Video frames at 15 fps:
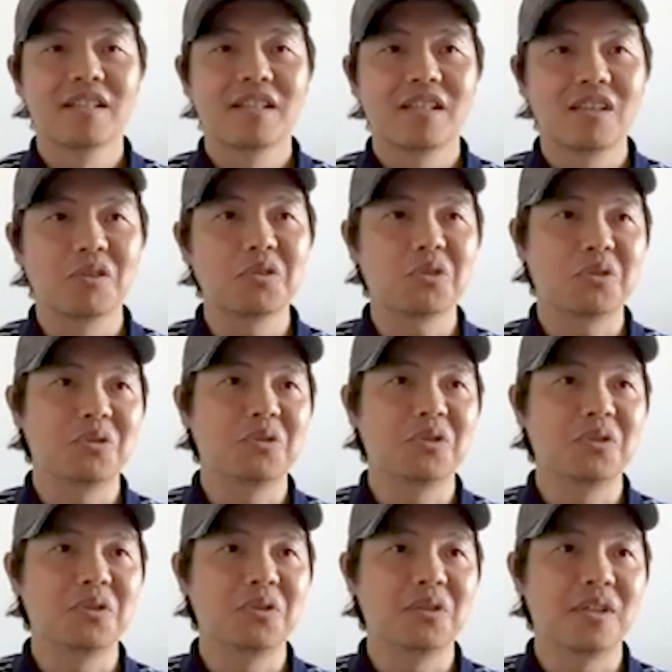close
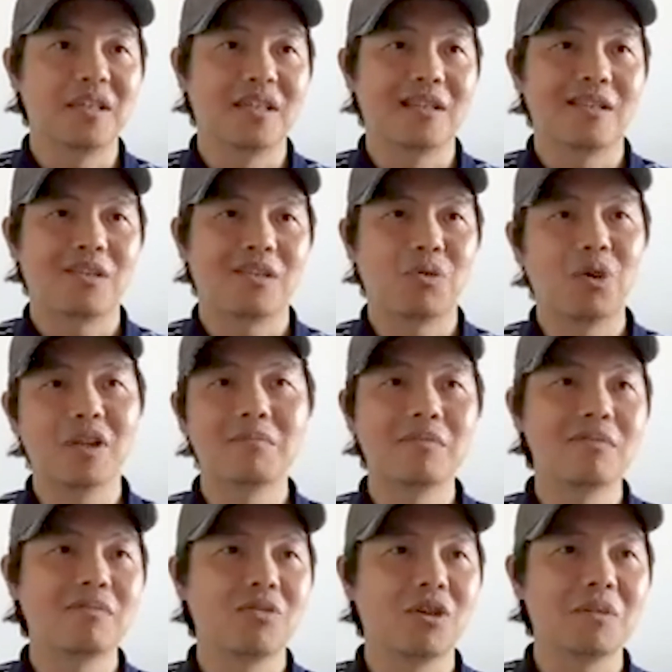to 12
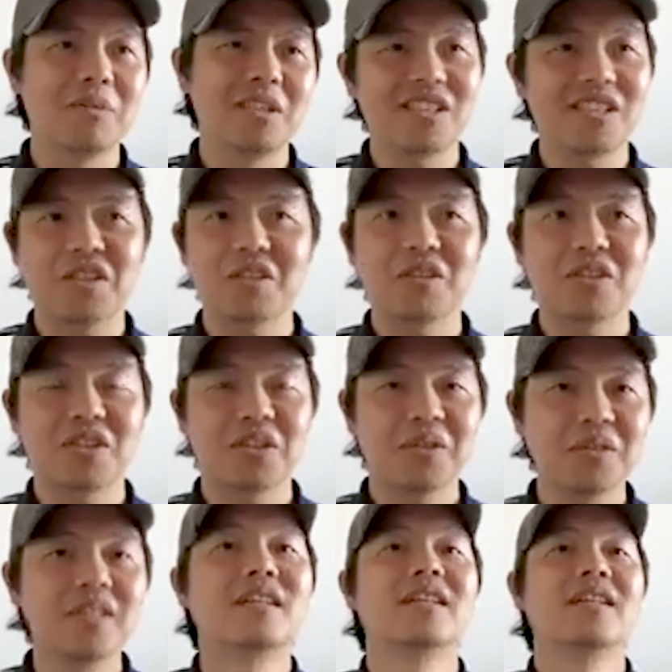years ago or so.
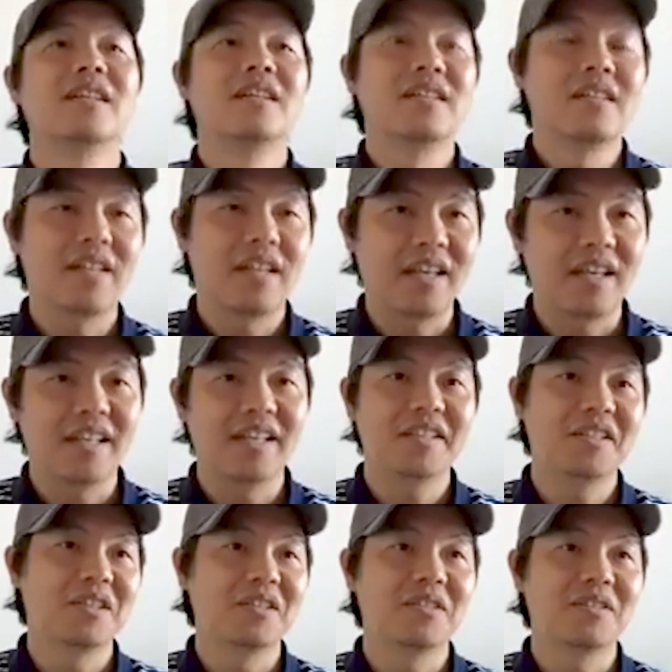Oh, wow.
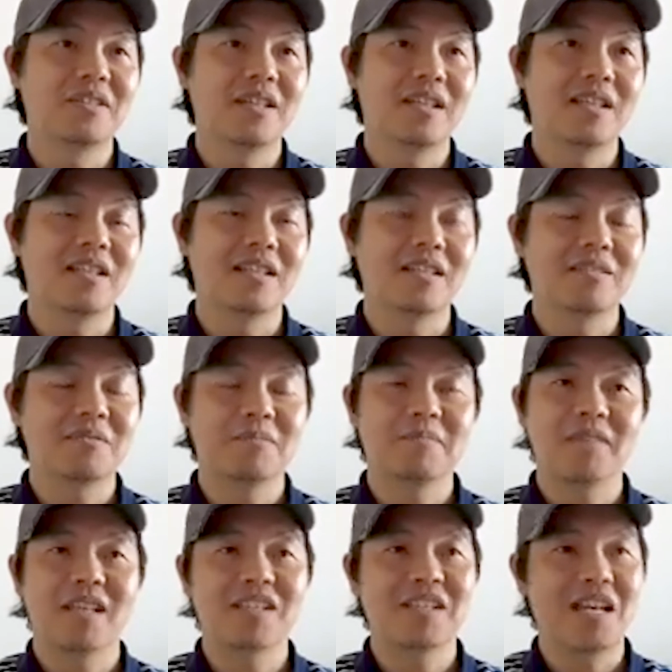And,
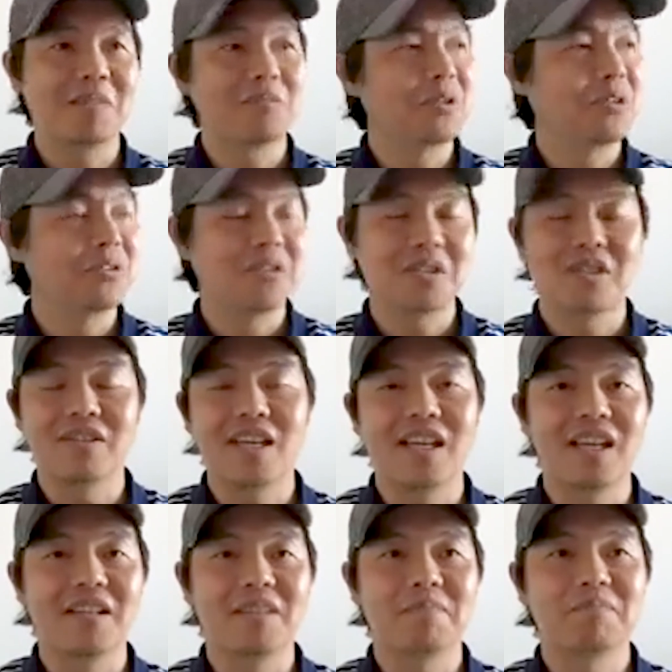as time goes,
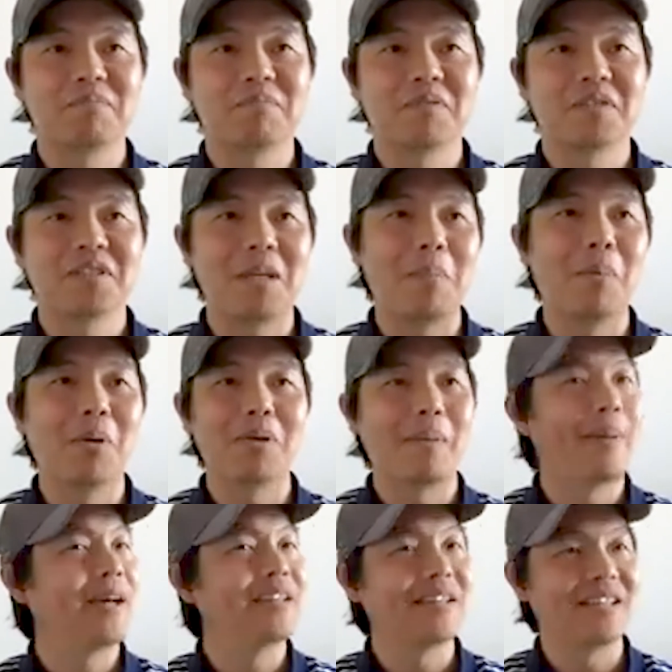I stumbled
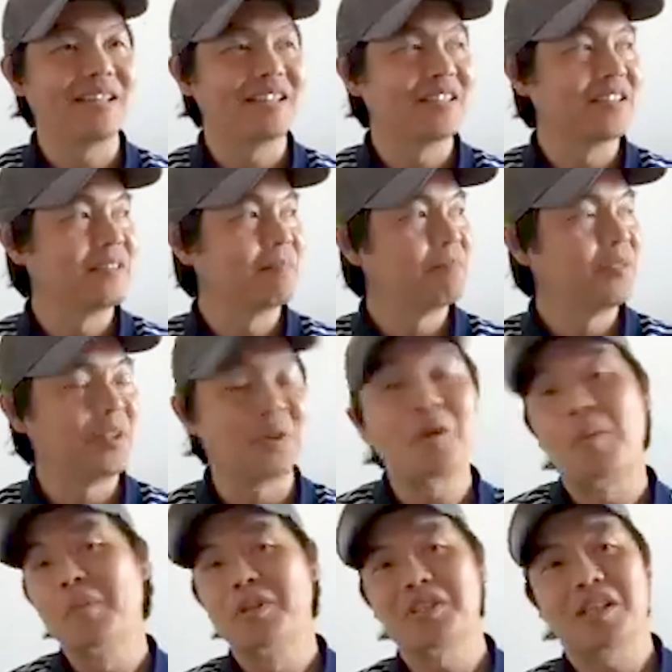upon another,
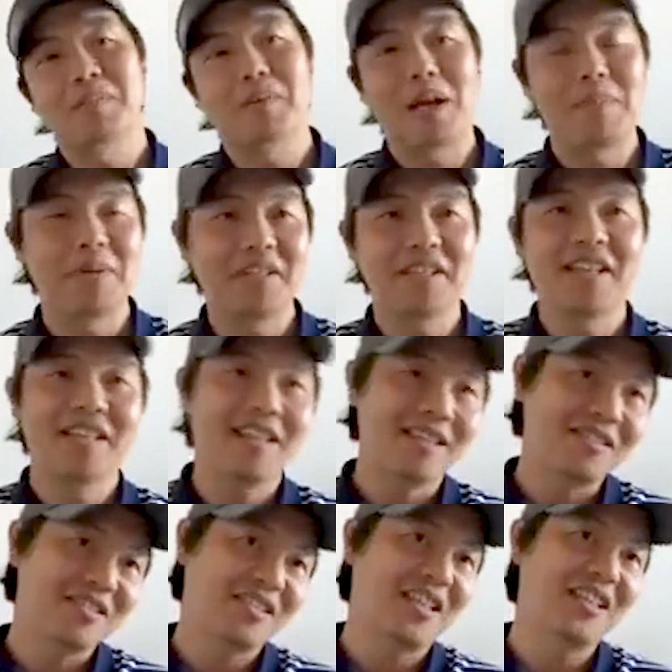commercial property, and
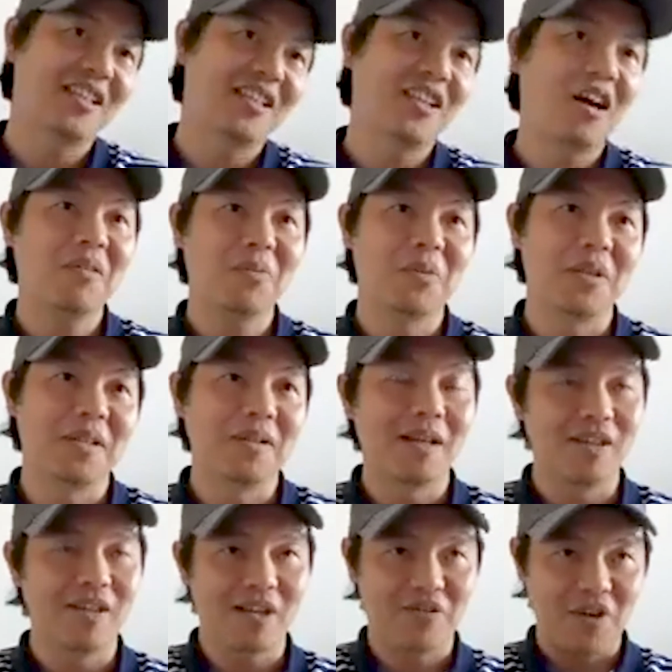then started off with
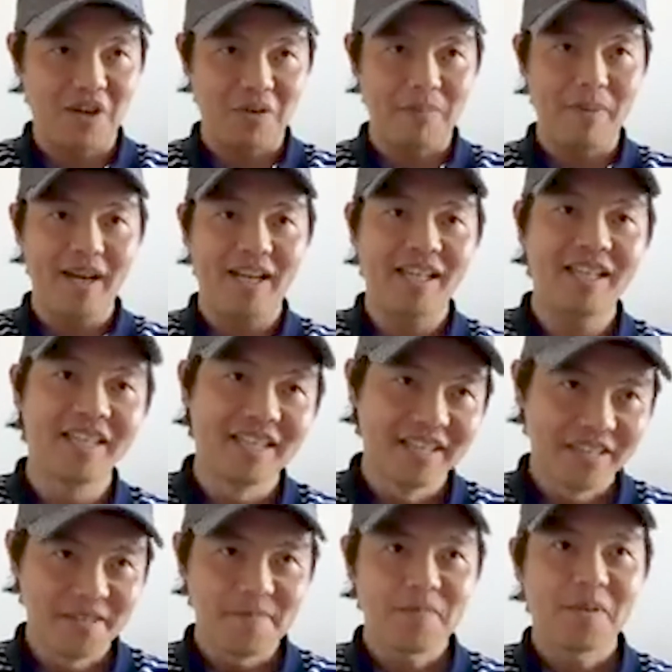a friend of mine.
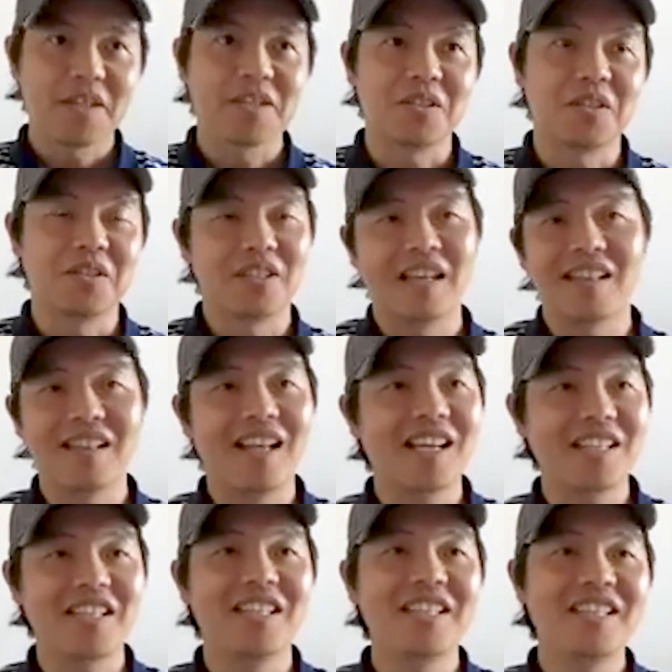So got
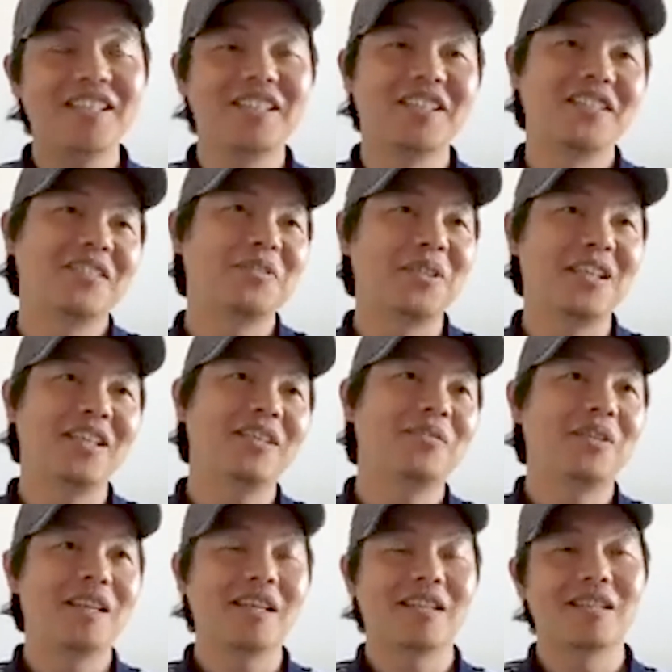lucky,
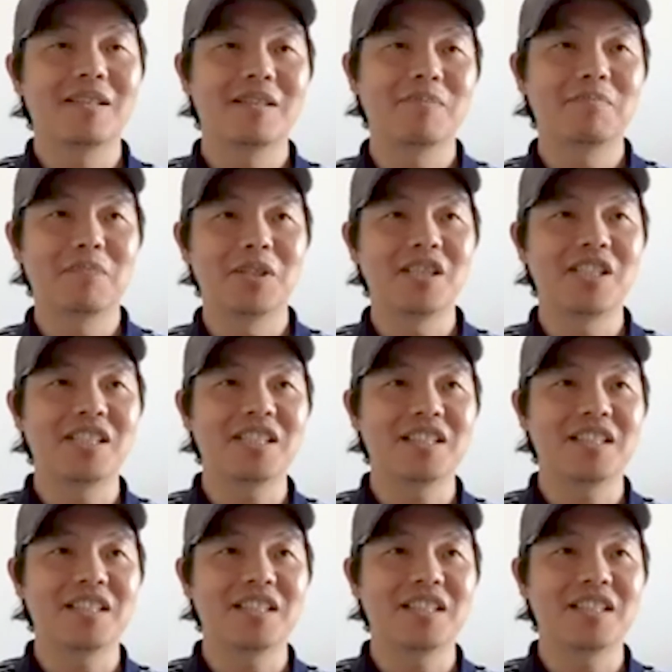we got to purchase